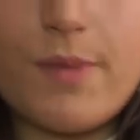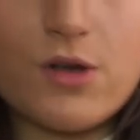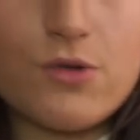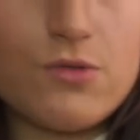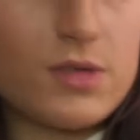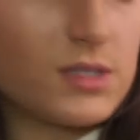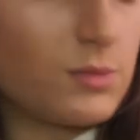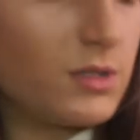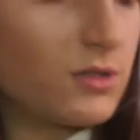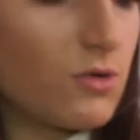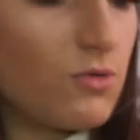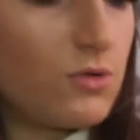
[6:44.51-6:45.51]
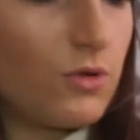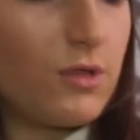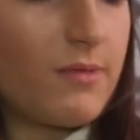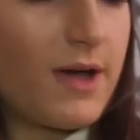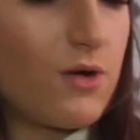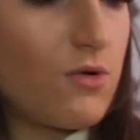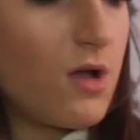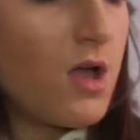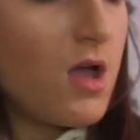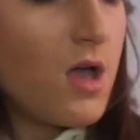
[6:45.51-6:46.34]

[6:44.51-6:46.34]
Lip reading: that's what it's called, on the belt.